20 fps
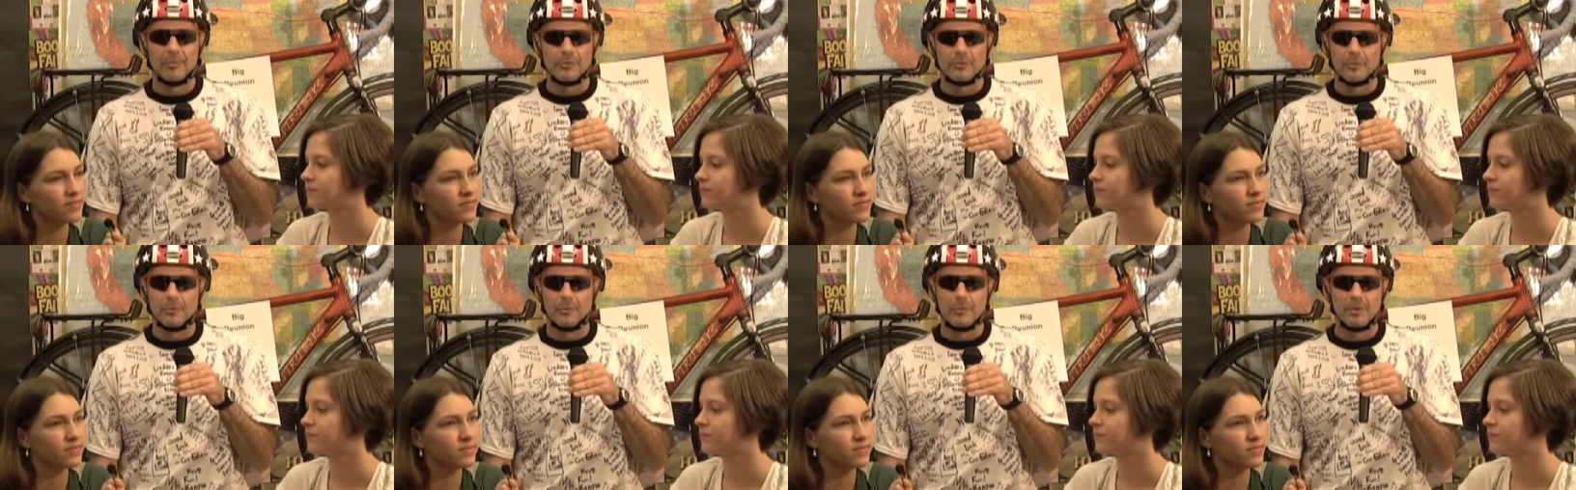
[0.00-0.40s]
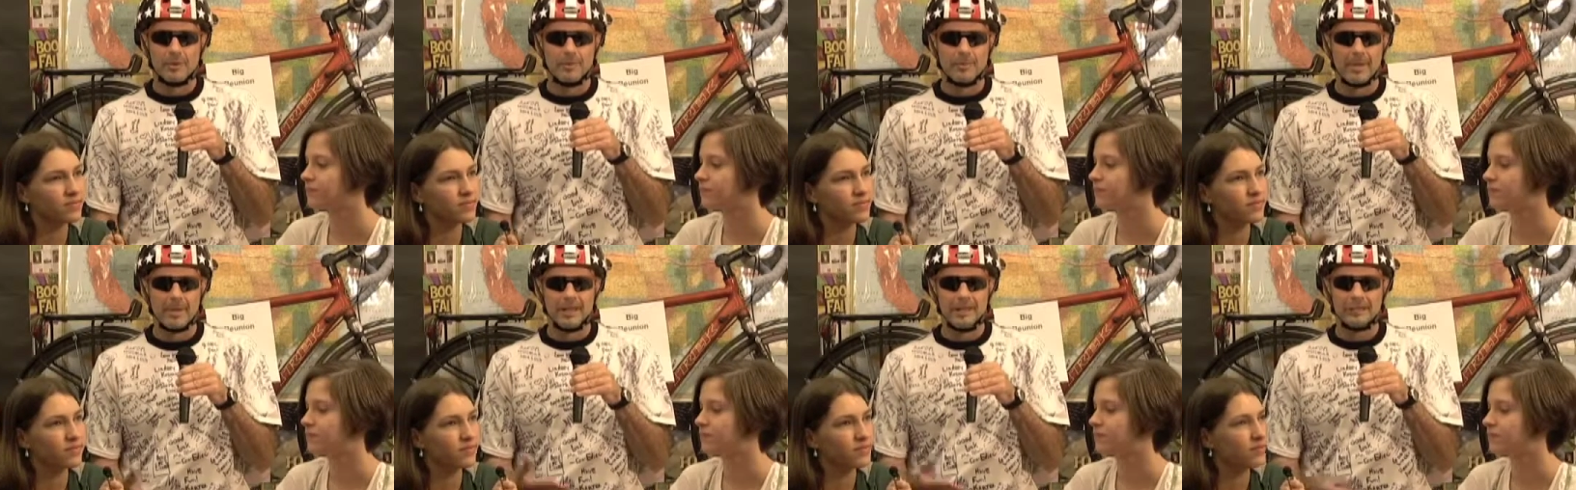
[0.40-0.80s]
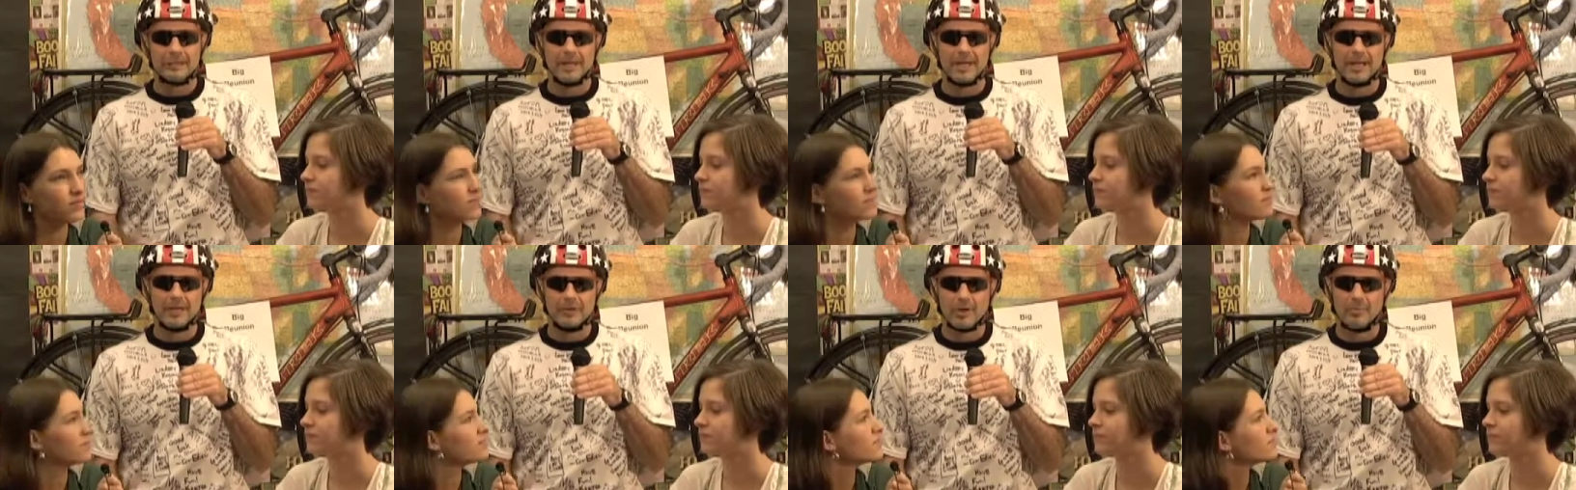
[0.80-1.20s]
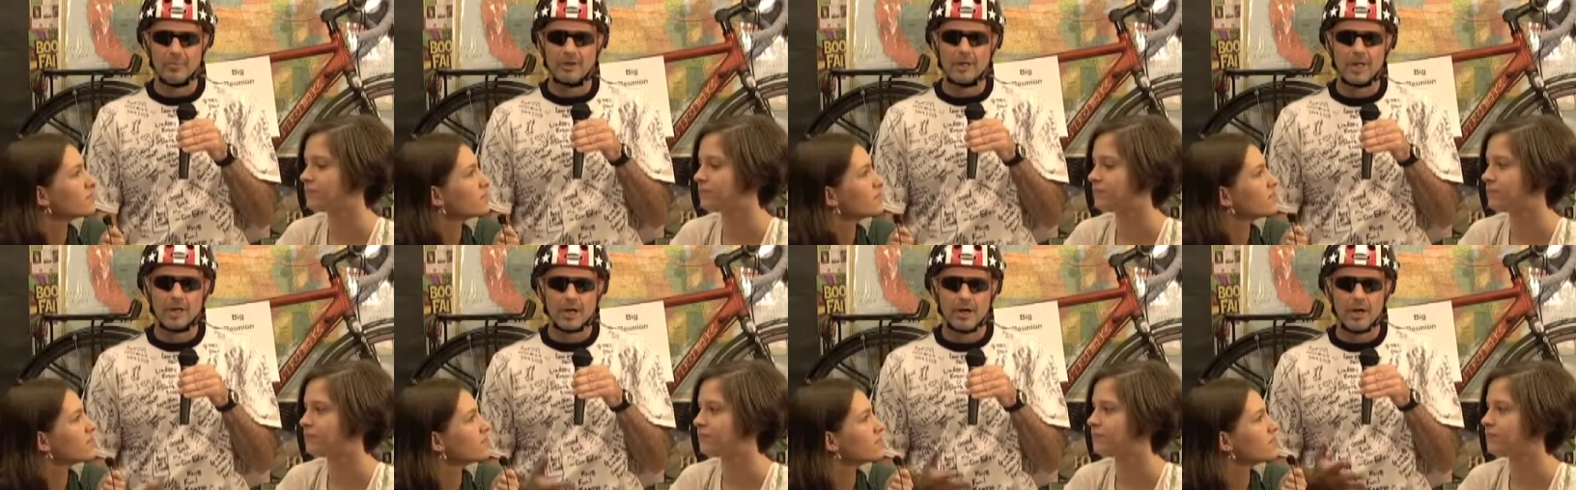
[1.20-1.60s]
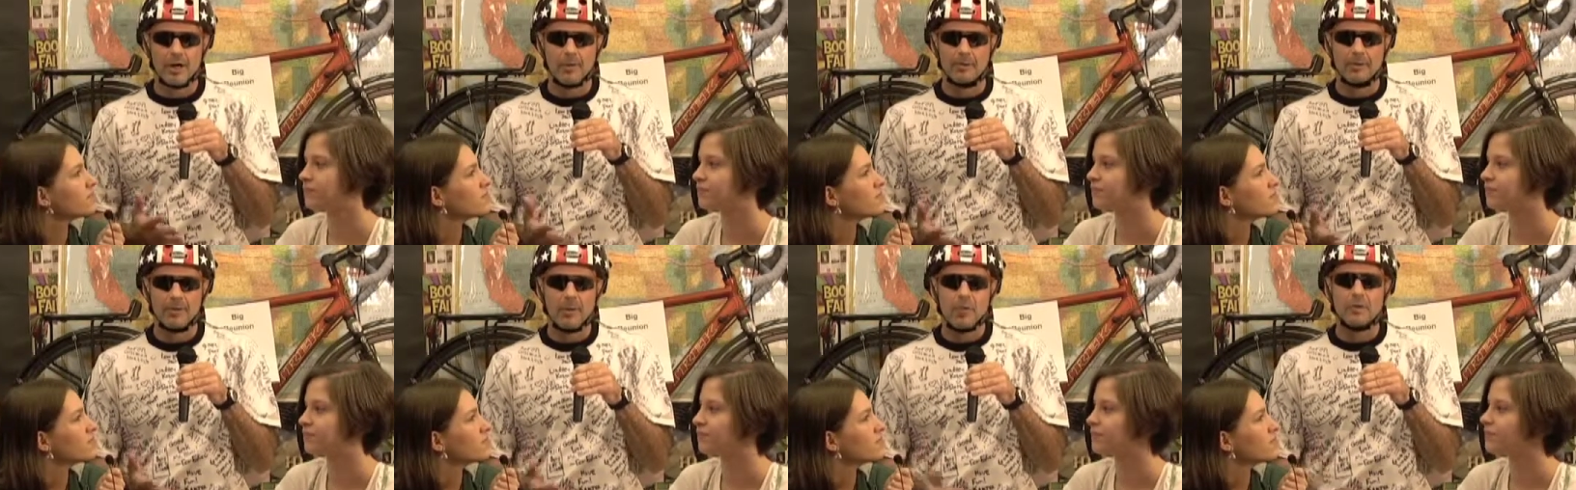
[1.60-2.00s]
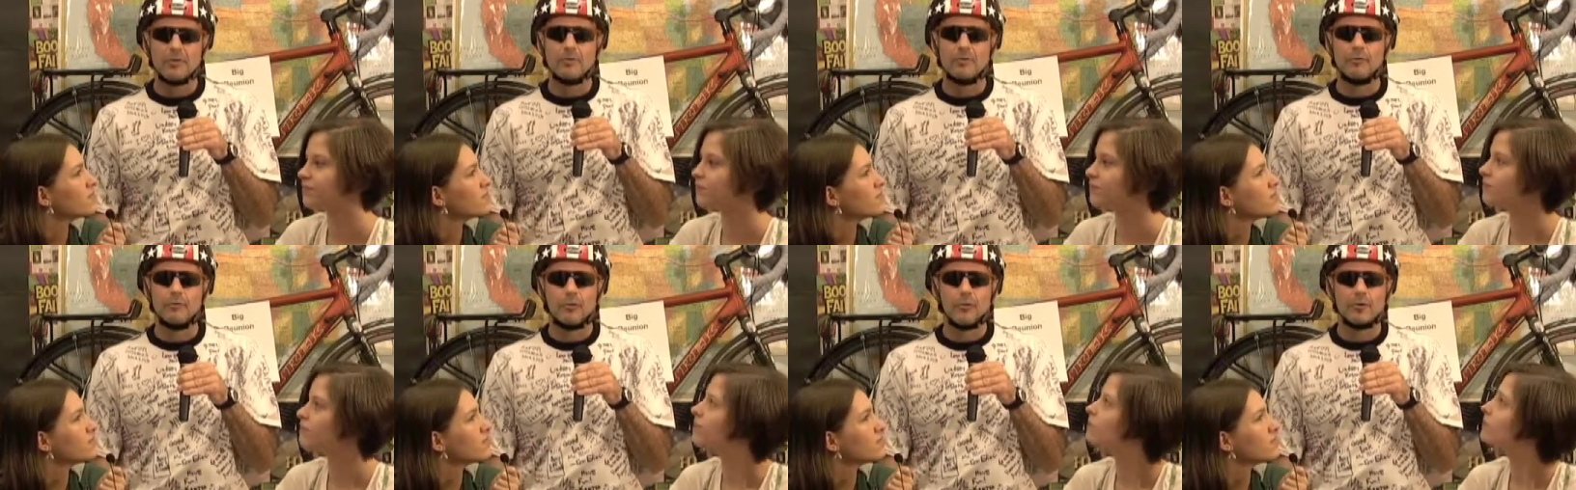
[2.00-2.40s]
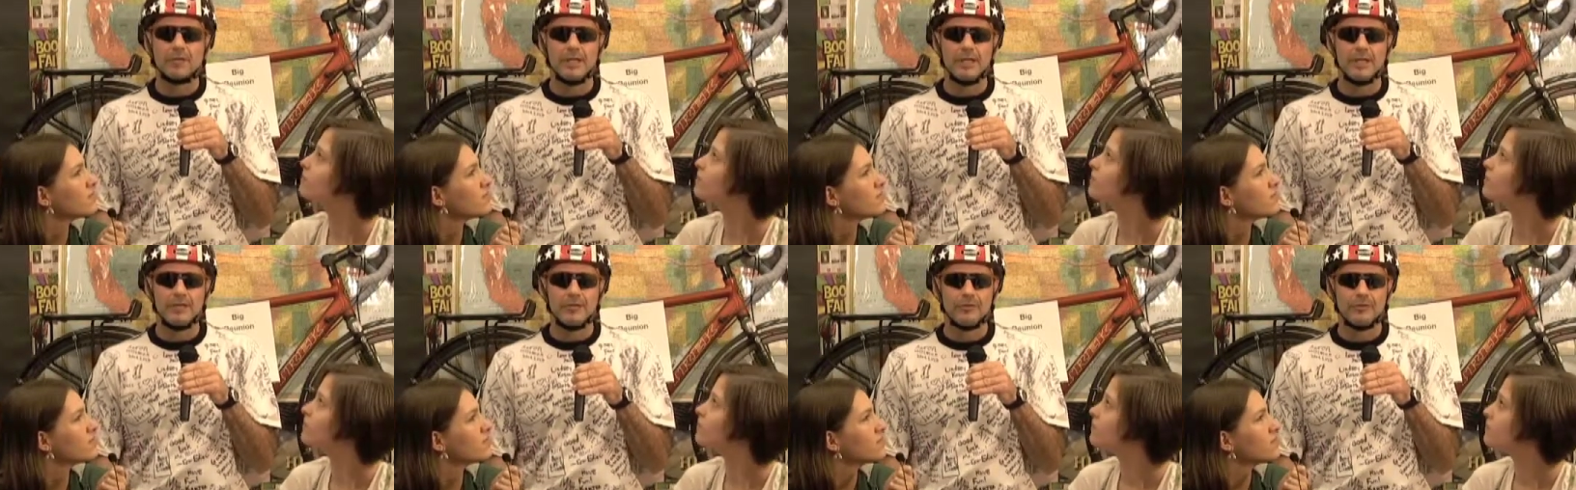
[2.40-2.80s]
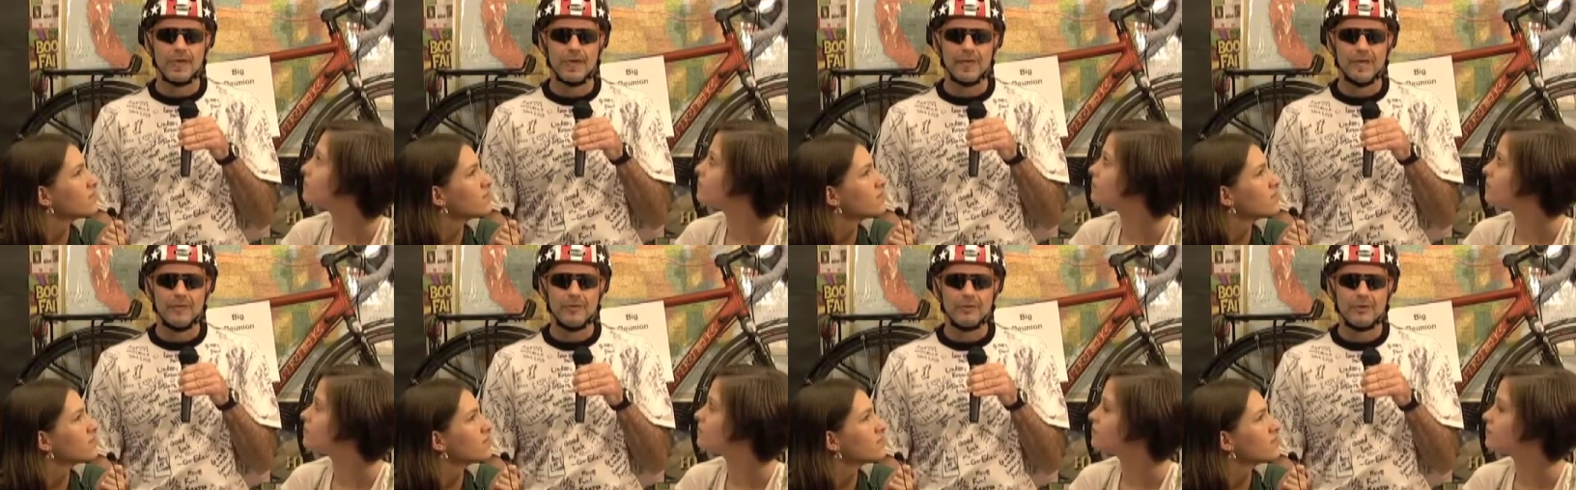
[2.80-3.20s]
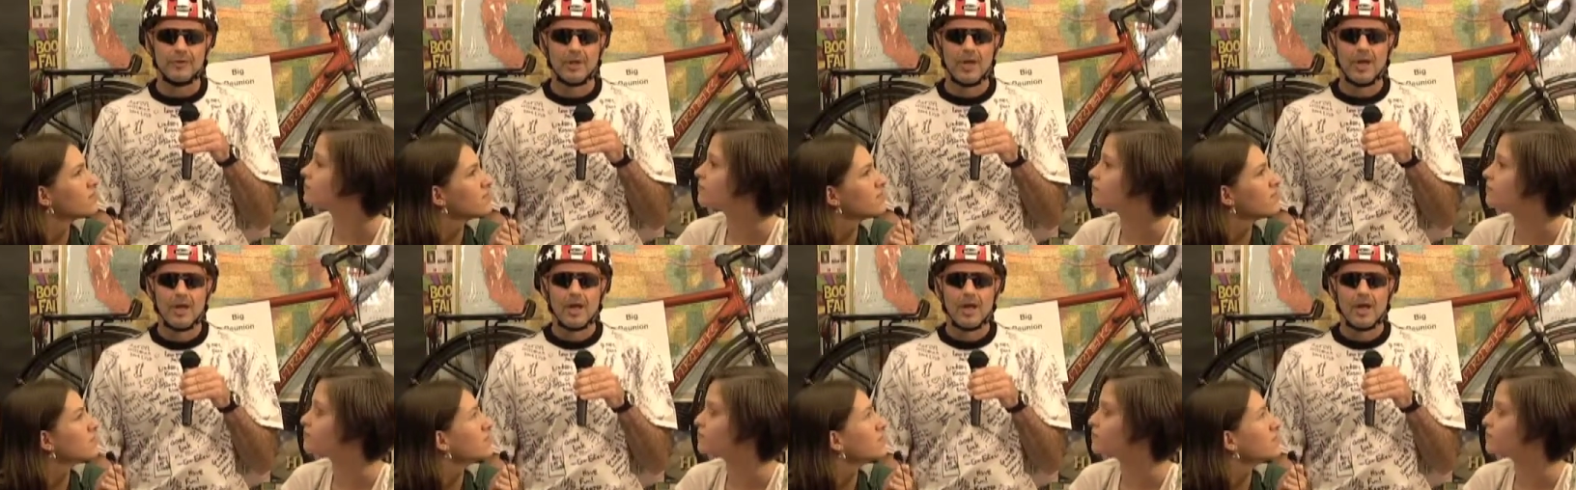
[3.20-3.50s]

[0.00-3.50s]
Speaker 1: through many states. I'll be going through 14 states